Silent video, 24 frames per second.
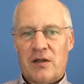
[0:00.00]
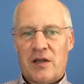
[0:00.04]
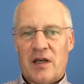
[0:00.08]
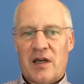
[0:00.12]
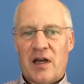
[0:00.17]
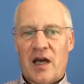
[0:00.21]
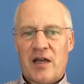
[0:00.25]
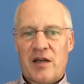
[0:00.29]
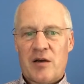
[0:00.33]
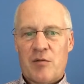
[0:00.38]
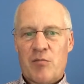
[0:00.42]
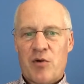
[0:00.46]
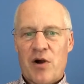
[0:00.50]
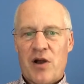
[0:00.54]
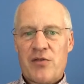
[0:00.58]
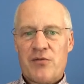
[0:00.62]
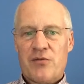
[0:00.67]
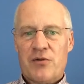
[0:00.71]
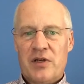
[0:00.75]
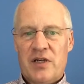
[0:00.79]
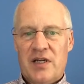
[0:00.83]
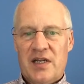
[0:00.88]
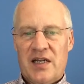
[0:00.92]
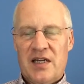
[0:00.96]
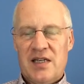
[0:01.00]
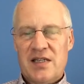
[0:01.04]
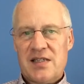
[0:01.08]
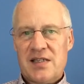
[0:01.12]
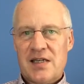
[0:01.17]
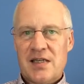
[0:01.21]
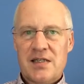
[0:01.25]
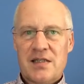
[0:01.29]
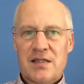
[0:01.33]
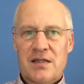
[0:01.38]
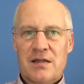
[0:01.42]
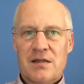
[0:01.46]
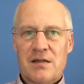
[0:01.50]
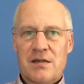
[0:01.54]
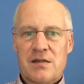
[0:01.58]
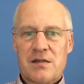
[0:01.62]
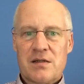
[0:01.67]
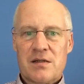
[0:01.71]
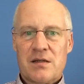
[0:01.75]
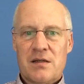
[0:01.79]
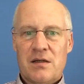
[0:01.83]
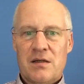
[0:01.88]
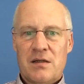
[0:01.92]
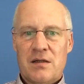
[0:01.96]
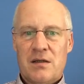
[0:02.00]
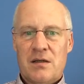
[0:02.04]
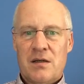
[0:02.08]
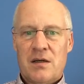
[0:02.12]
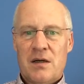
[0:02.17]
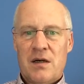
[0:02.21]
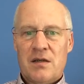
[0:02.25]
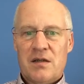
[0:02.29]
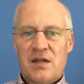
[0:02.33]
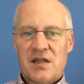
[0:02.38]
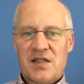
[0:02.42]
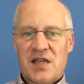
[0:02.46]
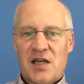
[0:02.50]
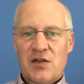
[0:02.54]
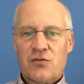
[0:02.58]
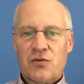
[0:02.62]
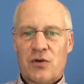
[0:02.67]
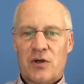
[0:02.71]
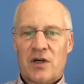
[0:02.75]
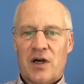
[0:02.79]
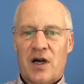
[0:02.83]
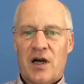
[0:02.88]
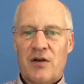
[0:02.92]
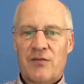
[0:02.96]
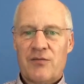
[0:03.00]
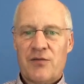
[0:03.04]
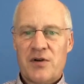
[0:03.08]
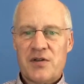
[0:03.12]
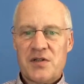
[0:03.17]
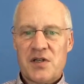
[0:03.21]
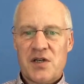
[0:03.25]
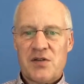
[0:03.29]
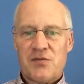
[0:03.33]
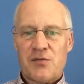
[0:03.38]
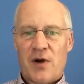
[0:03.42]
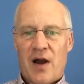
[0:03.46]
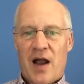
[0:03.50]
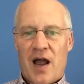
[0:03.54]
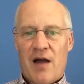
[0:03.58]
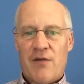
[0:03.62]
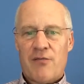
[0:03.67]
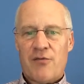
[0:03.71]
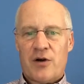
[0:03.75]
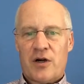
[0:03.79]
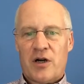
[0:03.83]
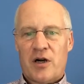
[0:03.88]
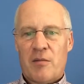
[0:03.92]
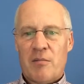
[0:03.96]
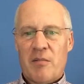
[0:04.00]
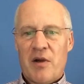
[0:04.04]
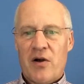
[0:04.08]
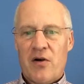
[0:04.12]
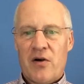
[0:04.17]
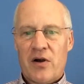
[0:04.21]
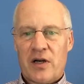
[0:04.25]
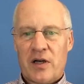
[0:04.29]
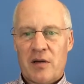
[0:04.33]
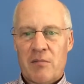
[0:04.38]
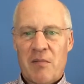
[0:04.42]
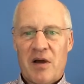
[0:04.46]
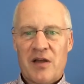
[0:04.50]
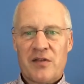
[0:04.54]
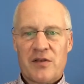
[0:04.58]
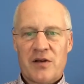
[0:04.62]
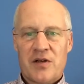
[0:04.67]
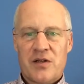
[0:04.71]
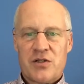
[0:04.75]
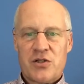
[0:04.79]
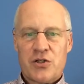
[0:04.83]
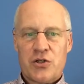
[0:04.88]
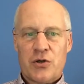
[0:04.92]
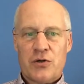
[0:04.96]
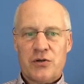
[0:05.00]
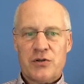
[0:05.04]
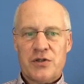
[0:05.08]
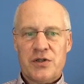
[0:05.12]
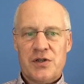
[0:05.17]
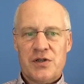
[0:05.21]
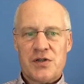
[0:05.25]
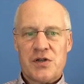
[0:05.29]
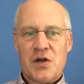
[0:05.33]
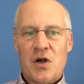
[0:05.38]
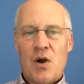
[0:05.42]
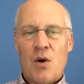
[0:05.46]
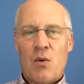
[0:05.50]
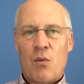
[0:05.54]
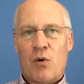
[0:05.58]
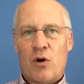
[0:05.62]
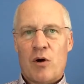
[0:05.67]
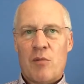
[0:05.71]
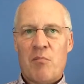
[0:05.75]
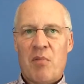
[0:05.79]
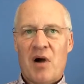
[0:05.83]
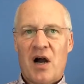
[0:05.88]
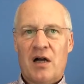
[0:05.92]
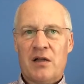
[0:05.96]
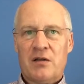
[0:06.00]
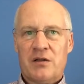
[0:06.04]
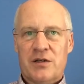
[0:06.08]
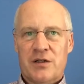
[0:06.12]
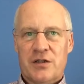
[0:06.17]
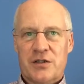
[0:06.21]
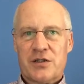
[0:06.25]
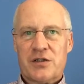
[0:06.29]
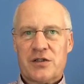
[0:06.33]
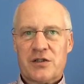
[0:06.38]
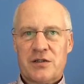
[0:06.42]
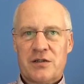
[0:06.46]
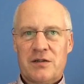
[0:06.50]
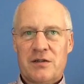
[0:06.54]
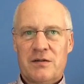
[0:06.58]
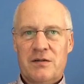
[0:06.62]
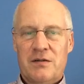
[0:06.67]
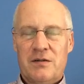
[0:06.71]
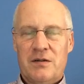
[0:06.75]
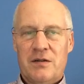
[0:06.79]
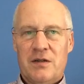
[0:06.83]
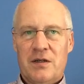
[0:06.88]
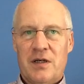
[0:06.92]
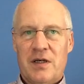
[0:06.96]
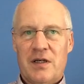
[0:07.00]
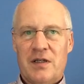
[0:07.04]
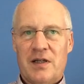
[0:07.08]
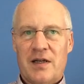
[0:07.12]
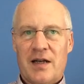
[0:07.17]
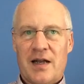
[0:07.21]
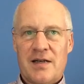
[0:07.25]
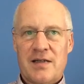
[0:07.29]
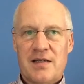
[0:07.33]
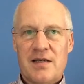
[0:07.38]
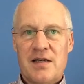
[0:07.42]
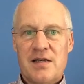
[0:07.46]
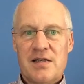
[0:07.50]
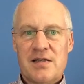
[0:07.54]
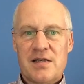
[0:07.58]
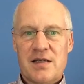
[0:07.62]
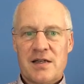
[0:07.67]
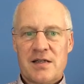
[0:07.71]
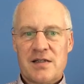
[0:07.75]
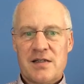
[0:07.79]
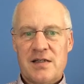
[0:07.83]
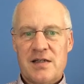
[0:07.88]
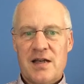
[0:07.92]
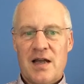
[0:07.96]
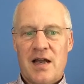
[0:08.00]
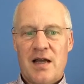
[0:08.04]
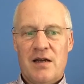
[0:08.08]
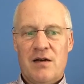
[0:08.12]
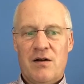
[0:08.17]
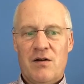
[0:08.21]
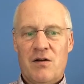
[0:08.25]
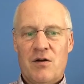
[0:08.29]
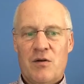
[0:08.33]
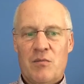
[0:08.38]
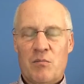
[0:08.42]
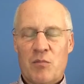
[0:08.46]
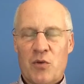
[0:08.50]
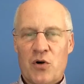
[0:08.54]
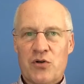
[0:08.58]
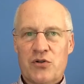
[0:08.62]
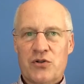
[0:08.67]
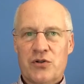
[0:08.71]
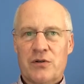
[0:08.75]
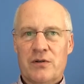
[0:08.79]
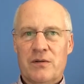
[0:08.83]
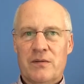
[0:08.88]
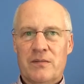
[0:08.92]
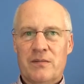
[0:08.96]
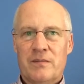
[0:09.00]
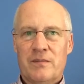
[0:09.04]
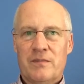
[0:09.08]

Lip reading: United Brethren insistence, the Central Conferences for African American Methodist Churches were abolished in the 1968 merger.